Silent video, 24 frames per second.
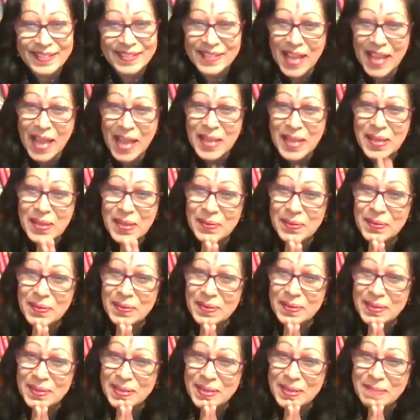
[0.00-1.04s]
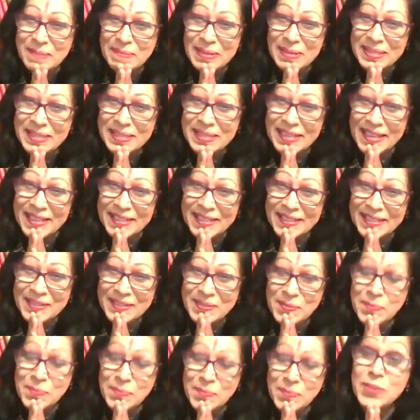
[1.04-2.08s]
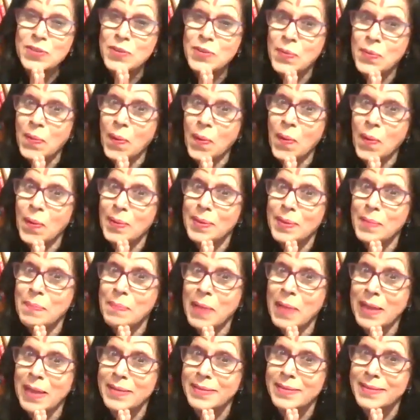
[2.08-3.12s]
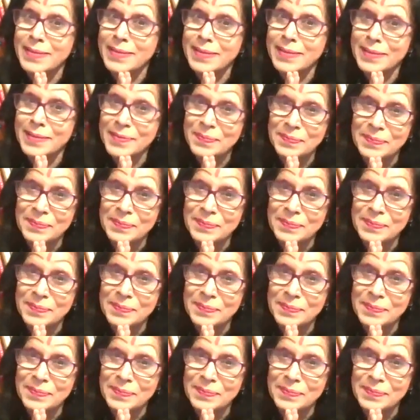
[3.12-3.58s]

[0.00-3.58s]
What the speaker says: Thank you. Namaskar. Wish you all the best.